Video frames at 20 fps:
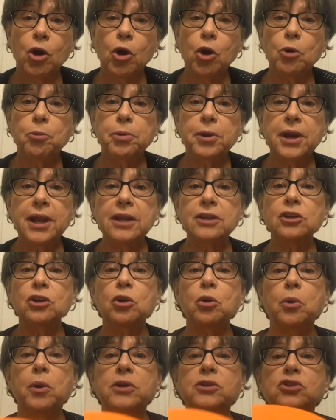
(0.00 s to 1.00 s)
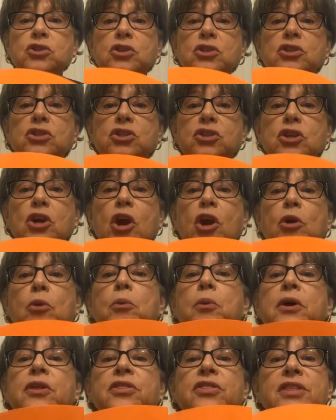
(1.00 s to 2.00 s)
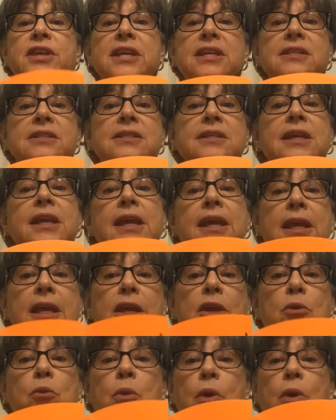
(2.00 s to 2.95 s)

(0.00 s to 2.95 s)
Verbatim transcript: Open-ended questions start with these key